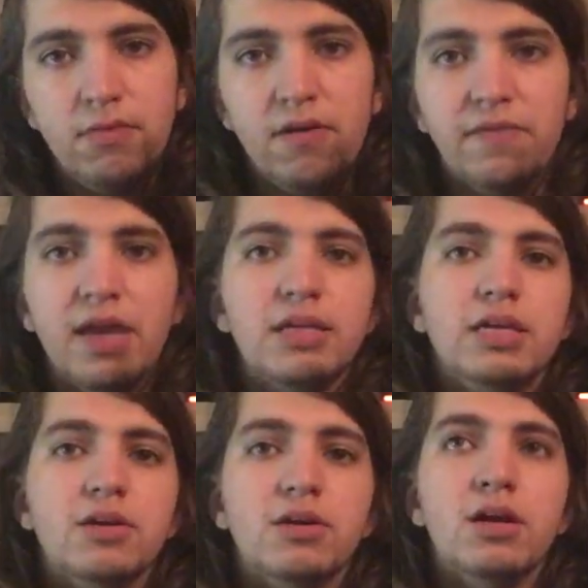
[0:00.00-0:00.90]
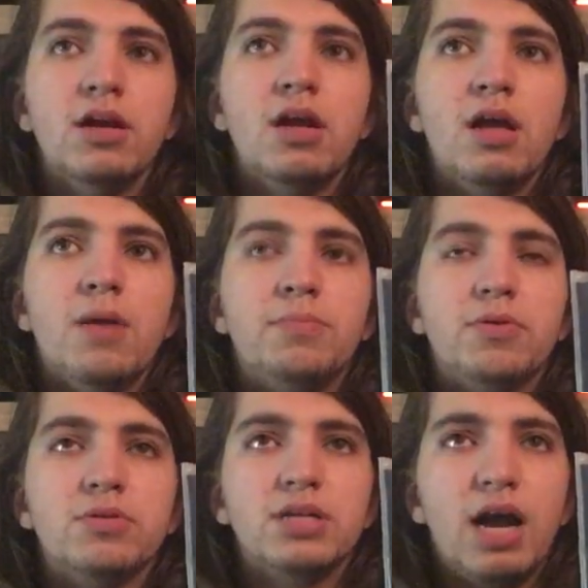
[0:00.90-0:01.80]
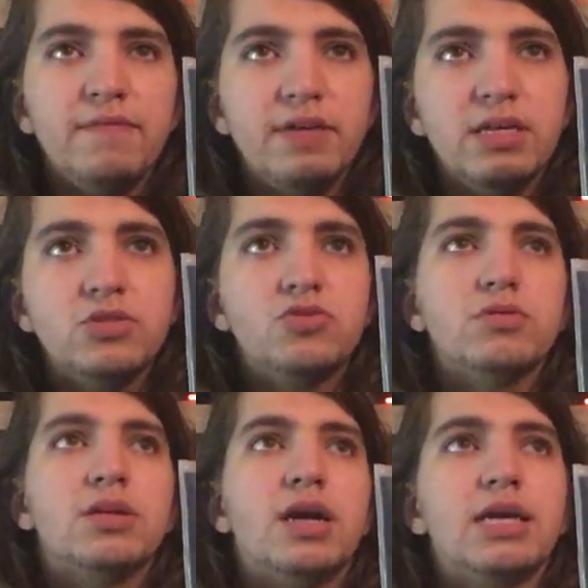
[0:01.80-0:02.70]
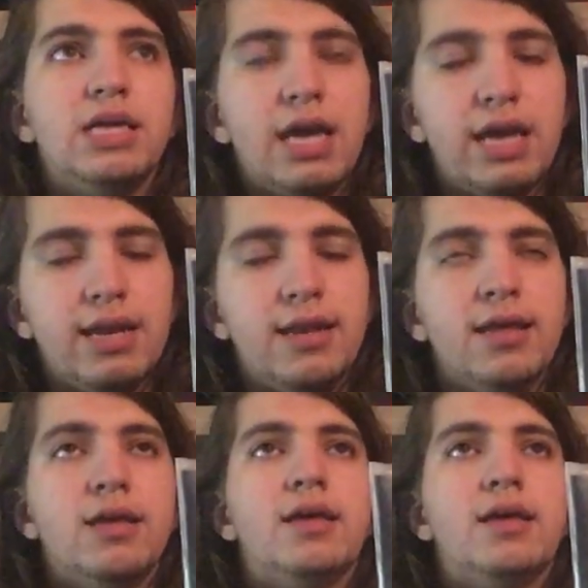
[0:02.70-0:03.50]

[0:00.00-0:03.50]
of that year, but diving into it again